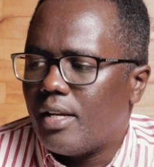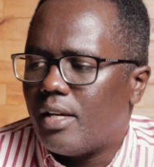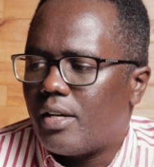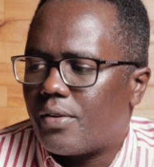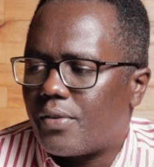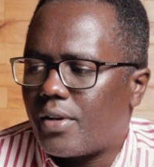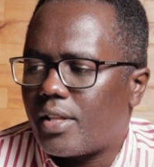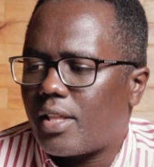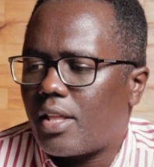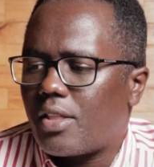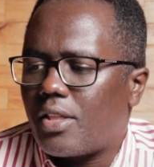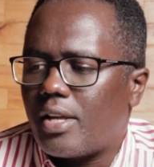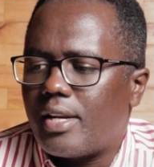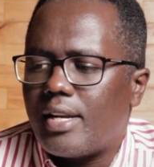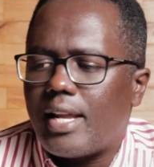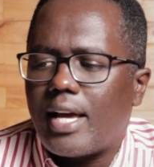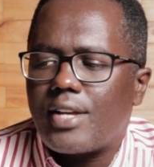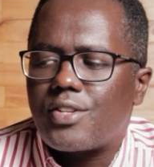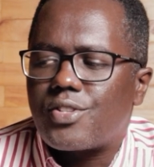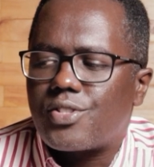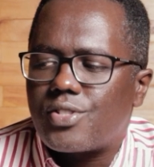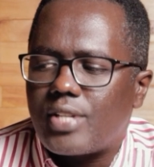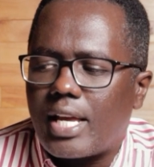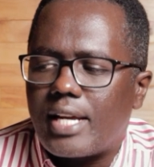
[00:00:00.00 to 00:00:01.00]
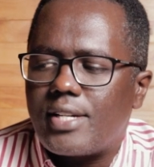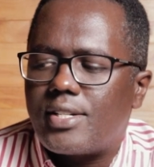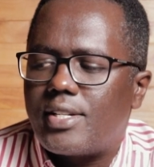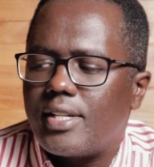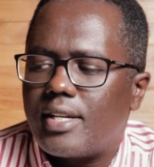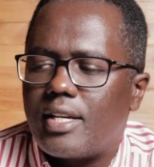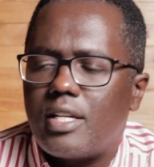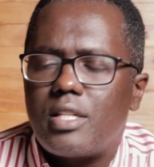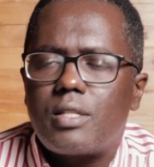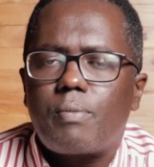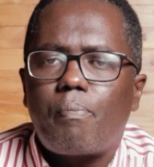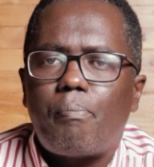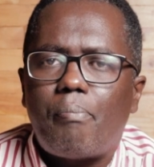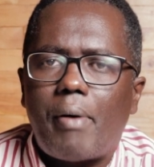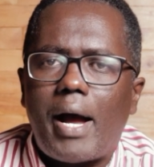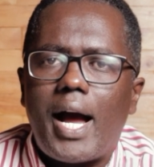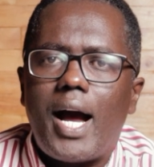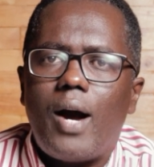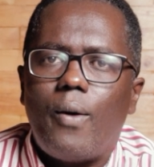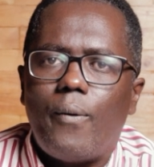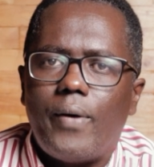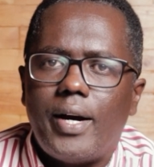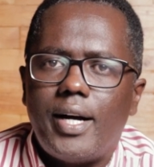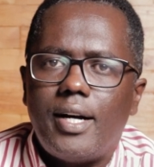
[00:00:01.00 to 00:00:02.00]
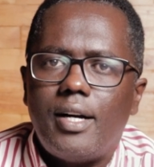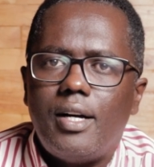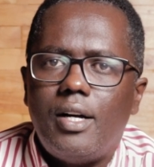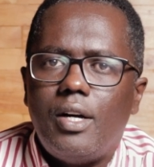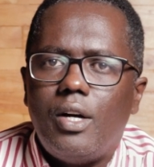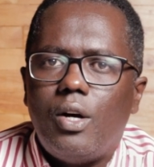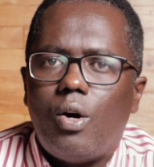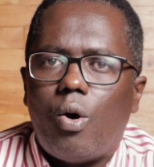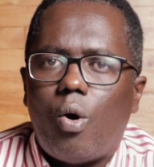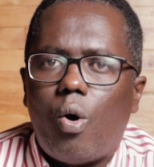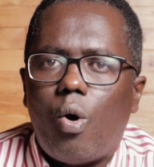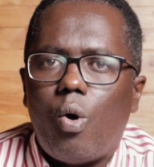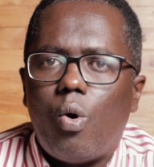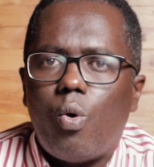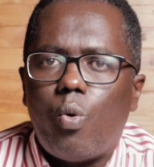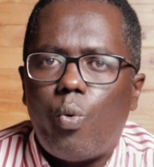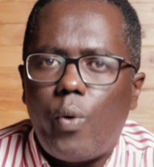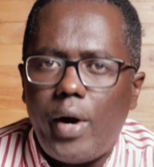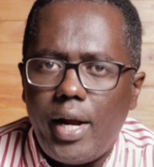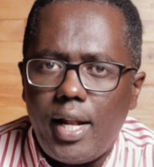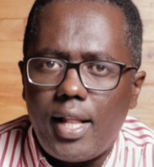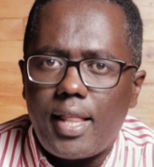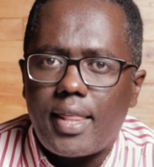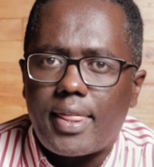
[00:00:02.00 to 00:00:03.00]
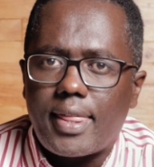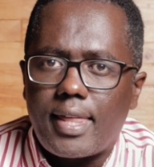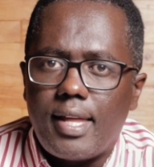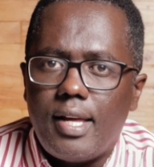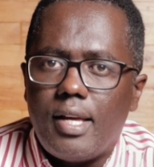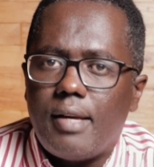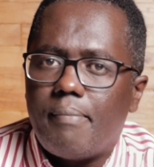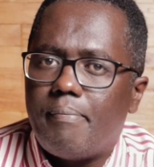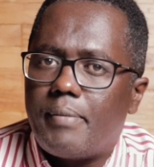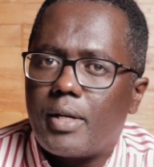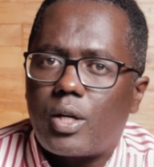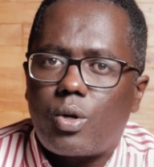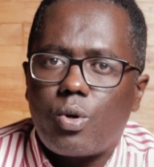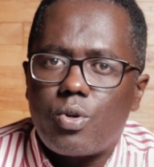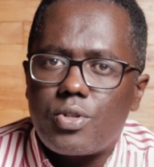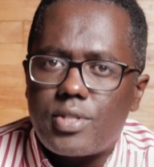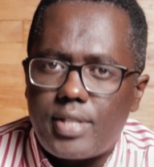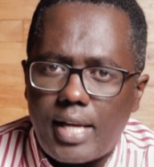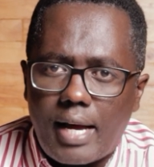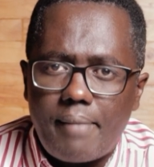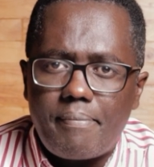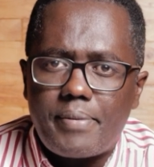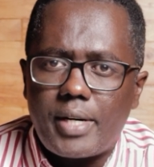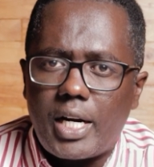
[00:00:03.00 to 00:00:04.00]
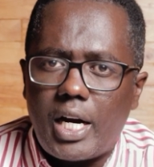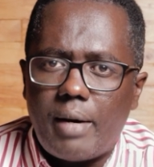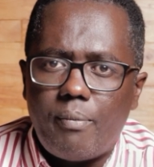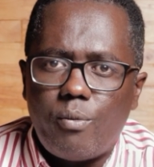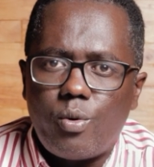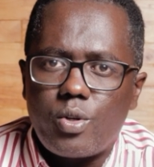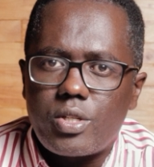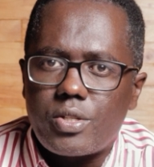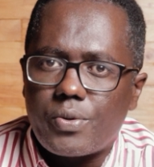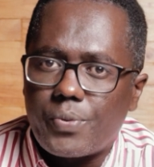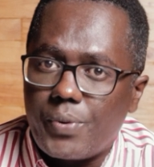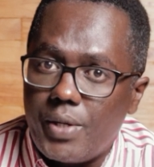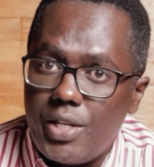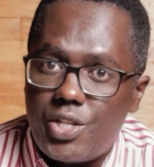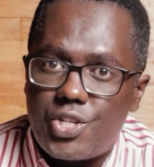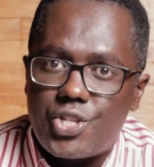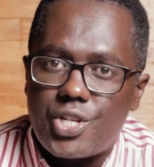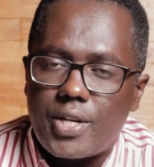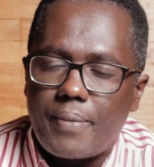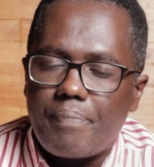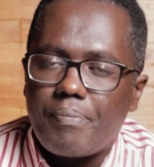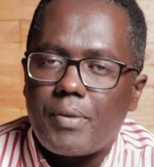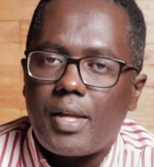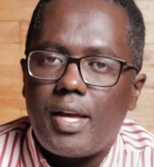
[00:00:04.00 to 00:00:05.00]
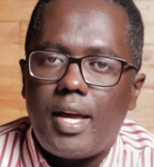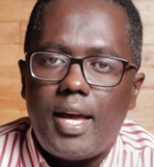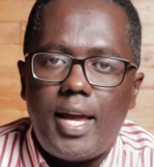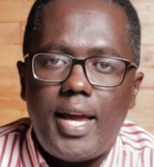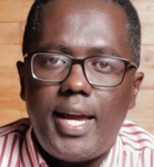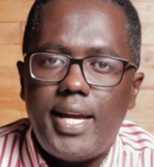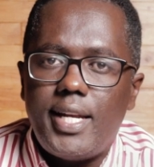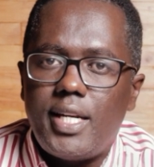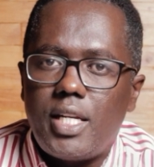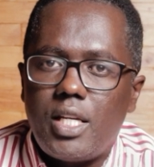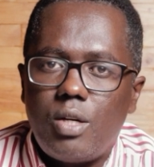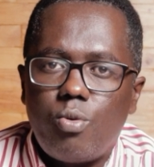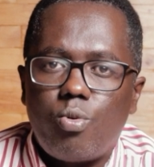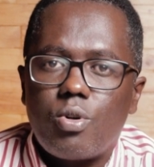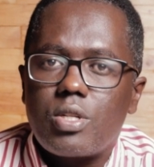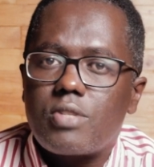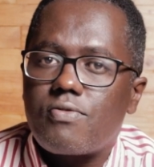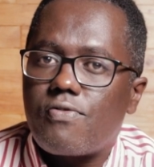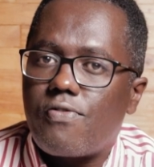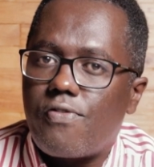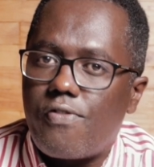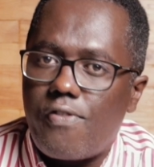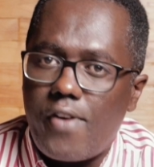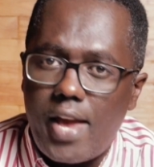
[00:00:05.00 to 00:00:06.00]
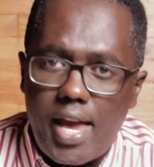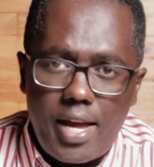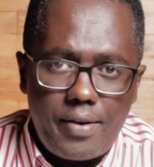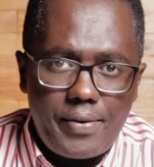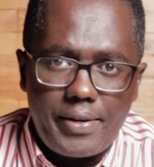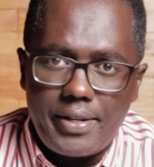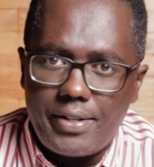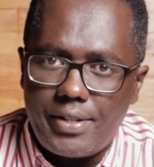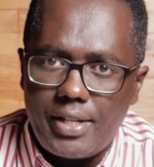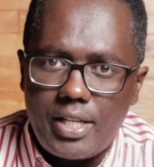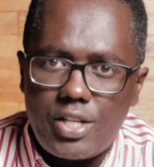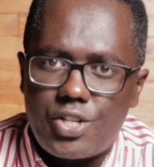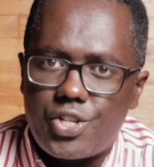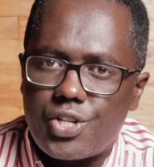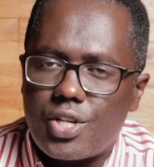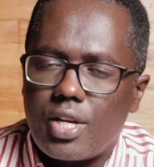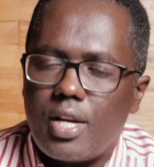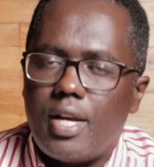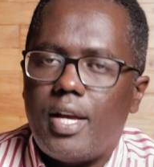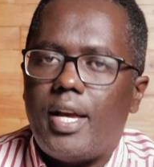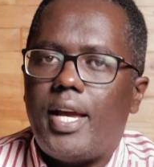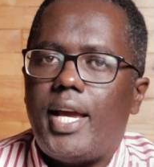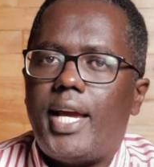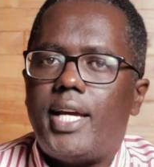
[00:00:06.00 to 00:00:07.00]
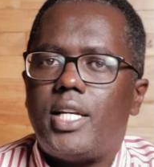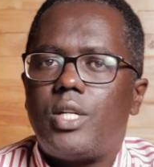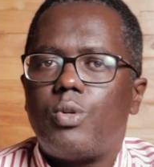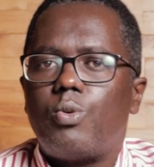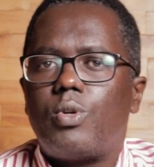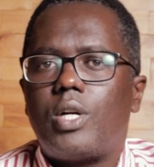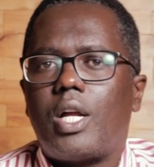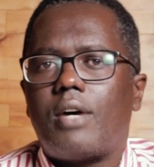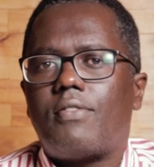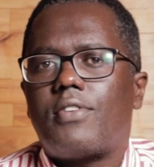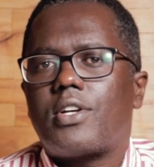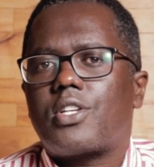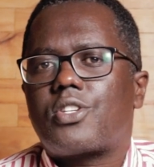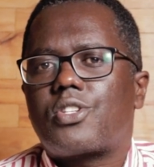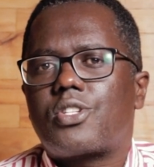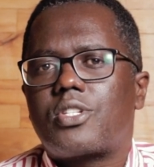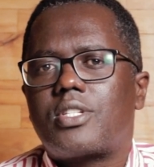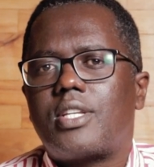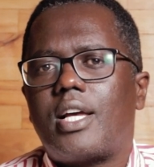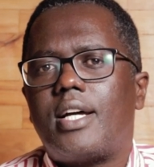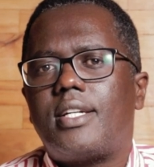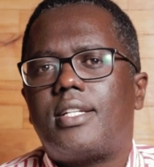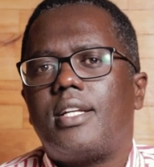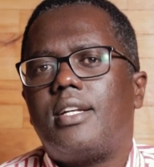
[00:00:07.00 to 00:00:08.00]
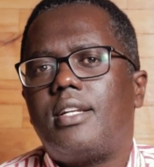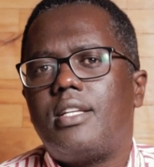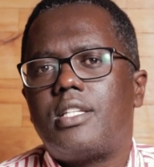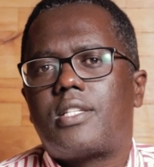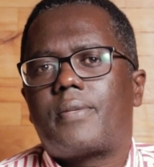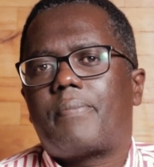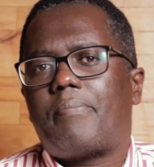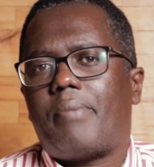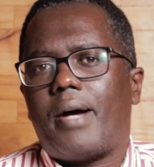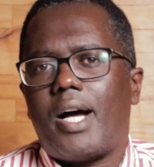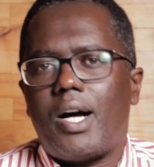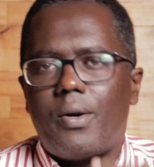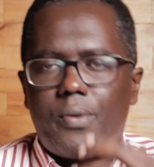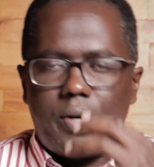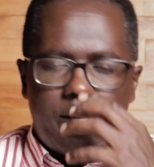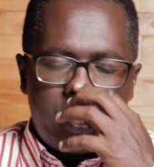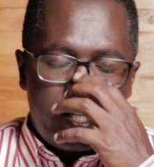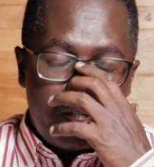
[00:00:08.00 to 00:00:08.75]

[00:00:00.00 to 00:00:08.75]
rather than asserting his power or wealth, because Abraham was rich and he was very rich, and he would have asserted his power.